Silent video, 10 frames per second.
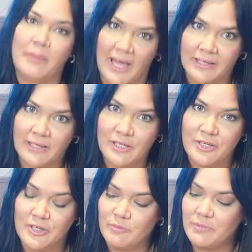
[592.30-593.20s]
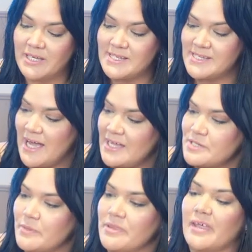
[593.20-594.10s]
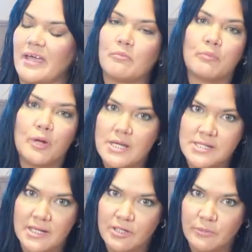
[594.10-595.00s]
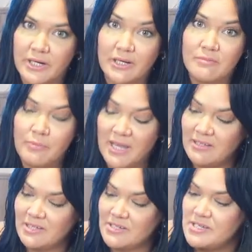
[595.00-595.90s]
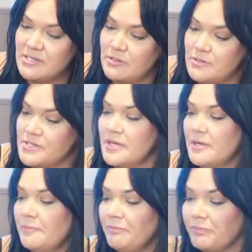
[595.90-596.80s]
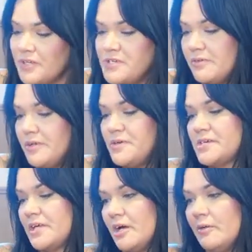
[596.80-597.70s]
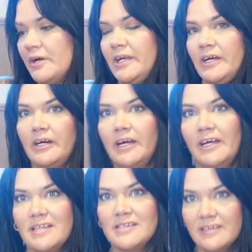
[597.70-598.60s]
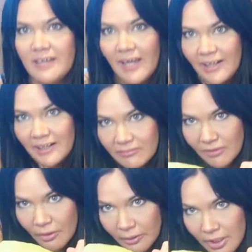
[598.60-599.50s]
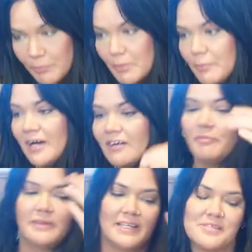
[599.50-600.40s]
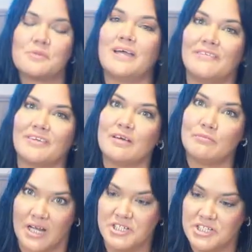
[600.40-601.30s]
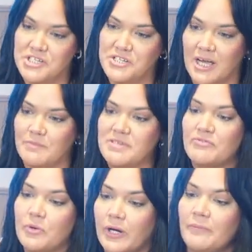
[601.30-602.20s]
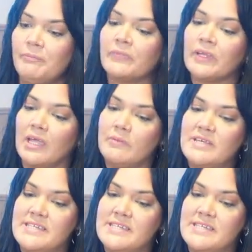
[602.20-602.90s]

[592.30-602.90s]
packing cube because that's with like bras, underwear, and bathing suits. So those can go on here and it's kind of going up above, but that's what we have the compression straps for. And we